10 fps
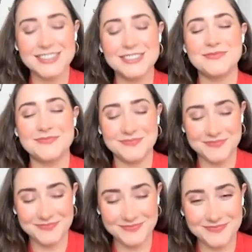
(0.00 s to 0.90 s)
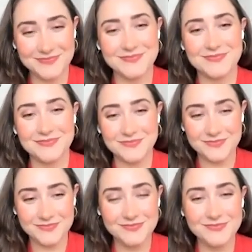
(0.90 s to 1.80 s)

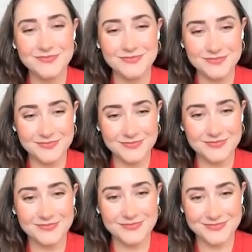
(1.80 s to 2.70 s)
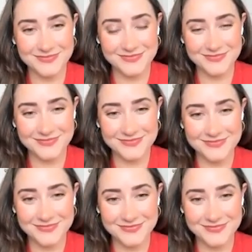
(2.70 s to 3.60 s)

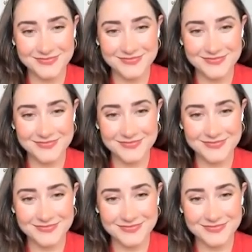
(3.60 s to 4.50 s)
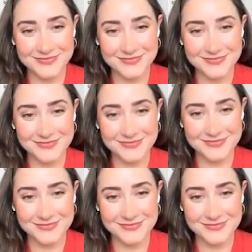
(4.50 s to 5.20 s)
(not speaking)